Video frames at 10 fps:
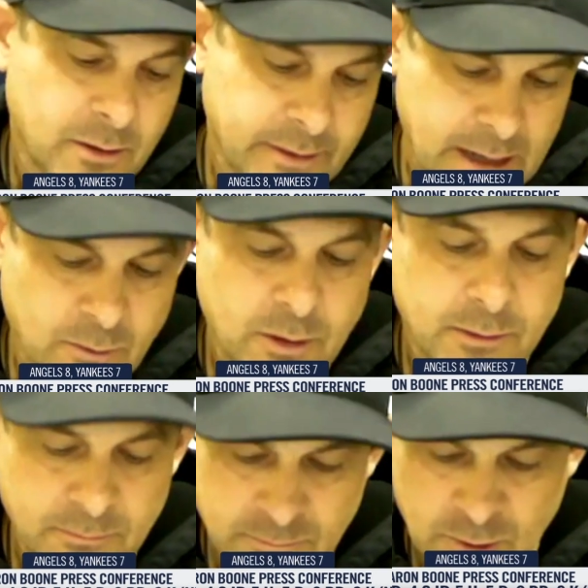They were
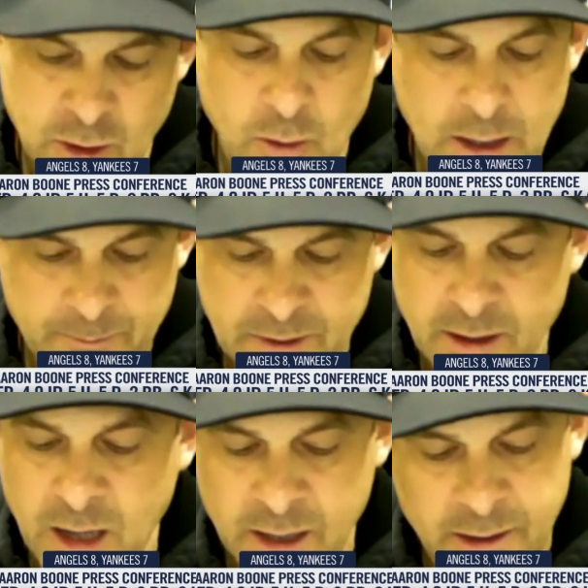going up there
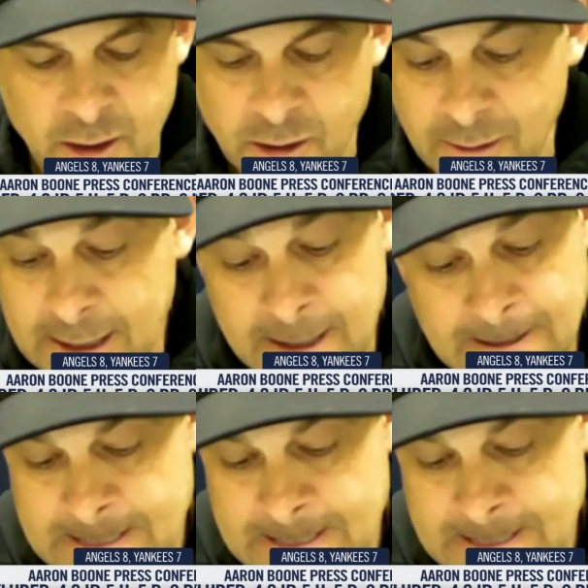hunting early,